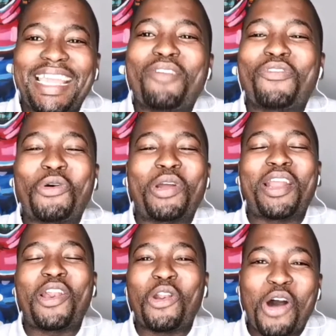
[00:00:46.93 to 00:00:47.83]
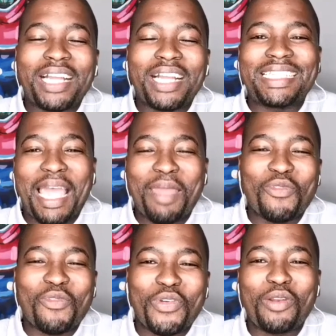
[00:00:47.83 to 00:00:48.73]
I've got a long time
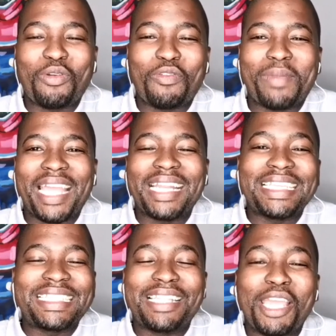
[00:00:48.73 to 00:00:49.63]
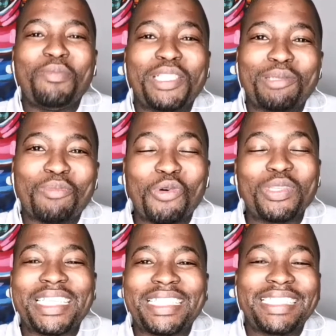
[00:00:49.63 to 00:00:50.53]
friend of mine. His name is
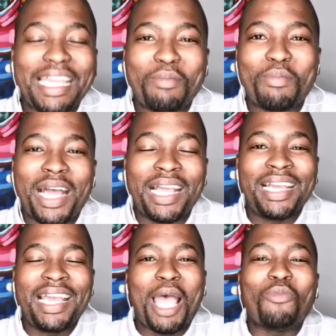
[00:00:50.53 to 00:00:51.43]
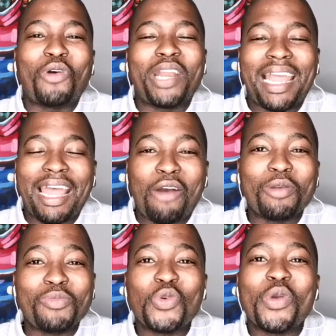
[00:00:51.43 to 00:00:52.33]
Moses Themba. I'm going to allow
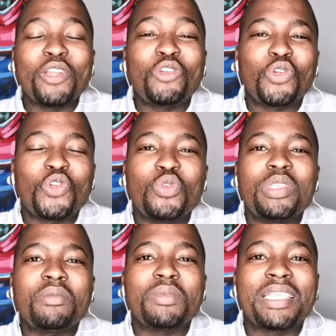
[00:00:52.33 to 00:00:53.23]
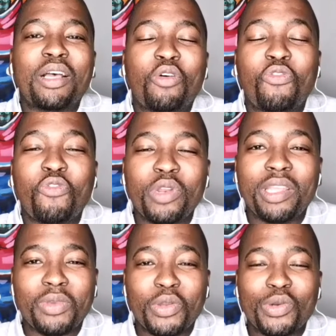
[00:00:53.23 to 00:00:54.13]
him to introduce himself fully
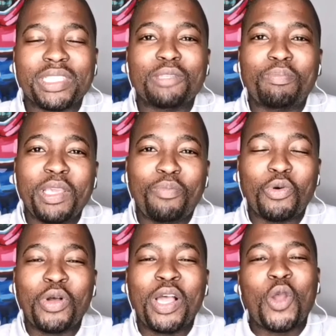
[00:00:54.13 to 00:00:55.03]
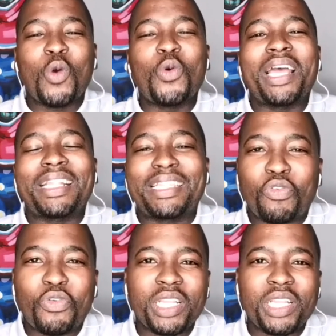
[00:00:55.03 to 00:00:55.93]
because as people, we are
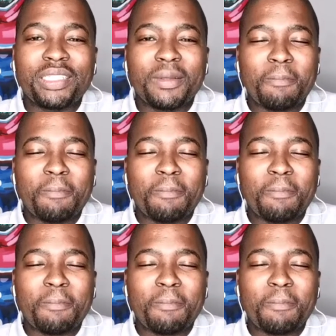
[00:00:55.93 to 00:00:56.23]
different.